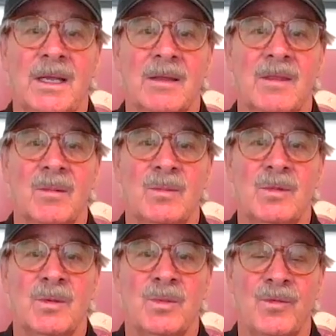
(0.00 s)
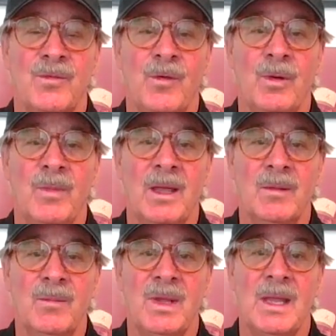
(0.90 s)
get them to perform
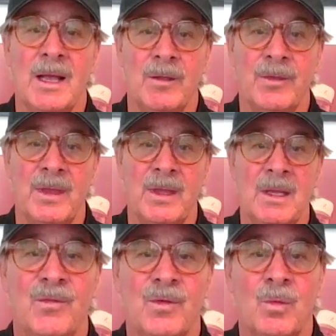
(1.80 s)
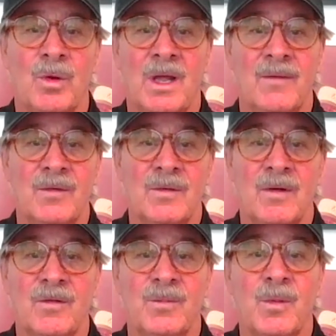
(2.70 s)
and be healthy for whatever
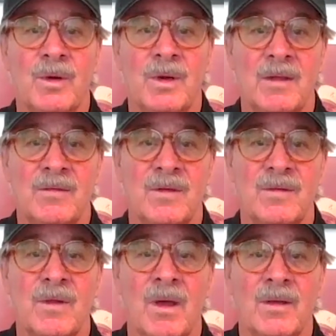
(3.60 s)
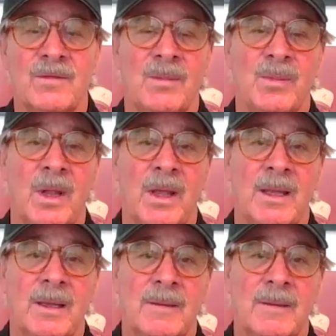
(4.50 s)
their sport is as long as they play.